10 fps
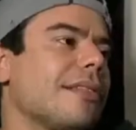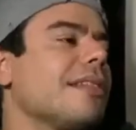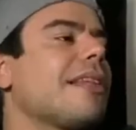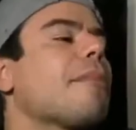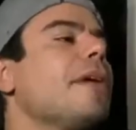
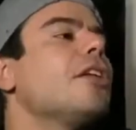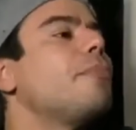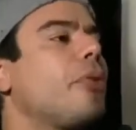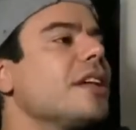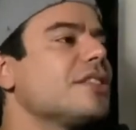It's like being
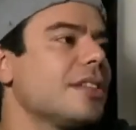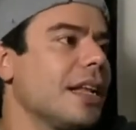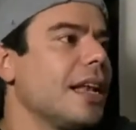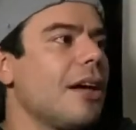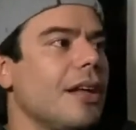in prison,
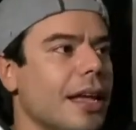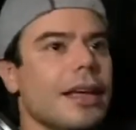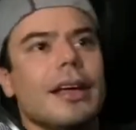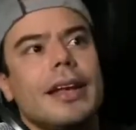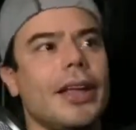and now
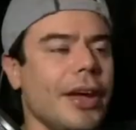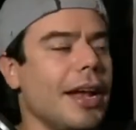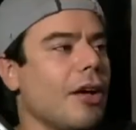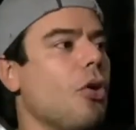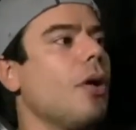you
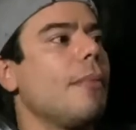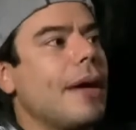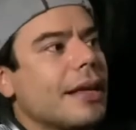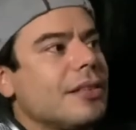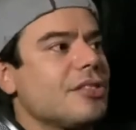gotta go
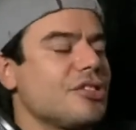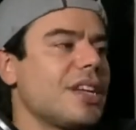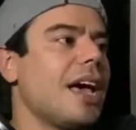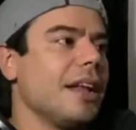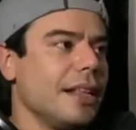back to
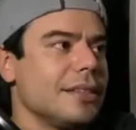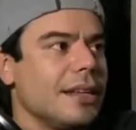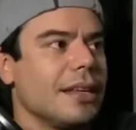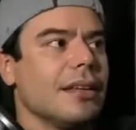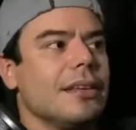society. It's
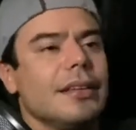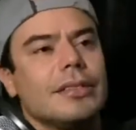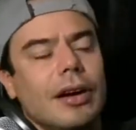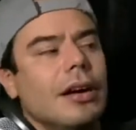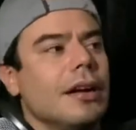like it's hard.